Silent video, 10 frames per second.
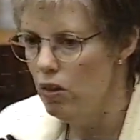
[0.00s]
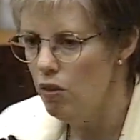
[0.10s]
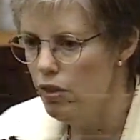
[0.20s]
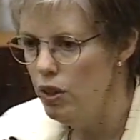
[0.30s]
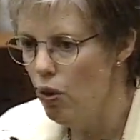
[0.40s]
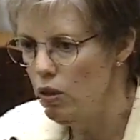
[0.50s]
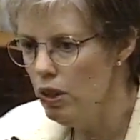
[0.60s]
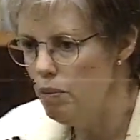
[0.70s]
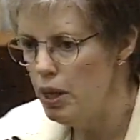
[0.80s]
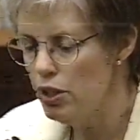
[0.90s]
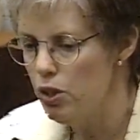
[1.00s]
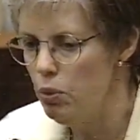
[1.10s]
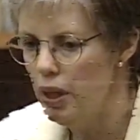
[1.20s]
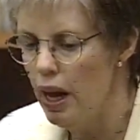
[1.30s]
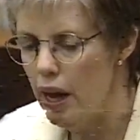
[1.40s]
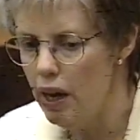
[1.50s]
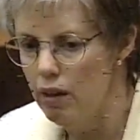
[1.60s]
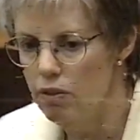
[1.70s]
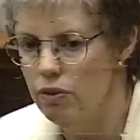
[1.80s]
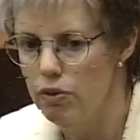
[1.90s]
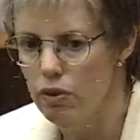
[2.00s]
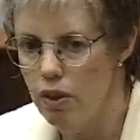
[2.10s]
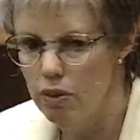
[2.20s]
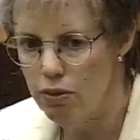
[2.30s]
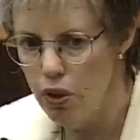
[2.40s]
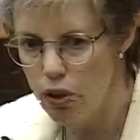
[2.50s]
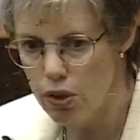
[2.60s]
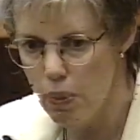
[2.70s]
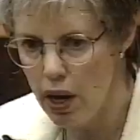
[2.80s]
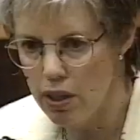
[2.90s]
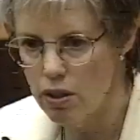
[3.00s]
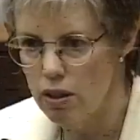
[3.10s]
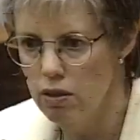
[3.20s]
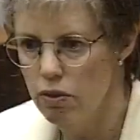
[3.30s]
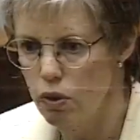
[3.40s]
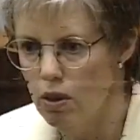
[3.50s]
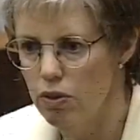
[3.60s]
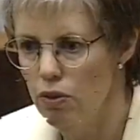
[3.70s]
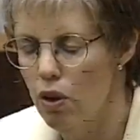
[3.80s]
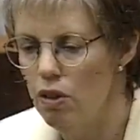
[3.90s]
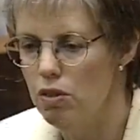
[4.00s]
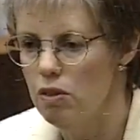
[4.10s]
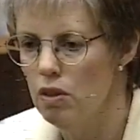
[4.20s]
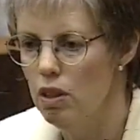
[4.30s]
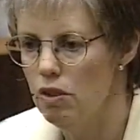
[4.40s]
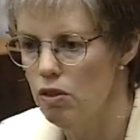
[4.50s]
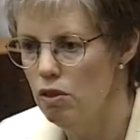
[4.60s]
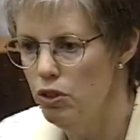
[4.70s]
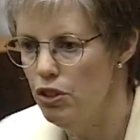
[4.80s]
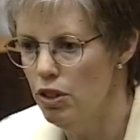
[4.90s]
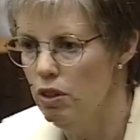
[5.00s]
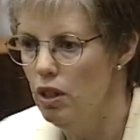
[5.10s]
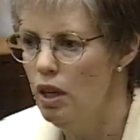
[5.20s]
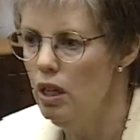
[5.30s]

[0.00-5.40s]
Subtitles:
The only measure we have of a false positive or a false exclusion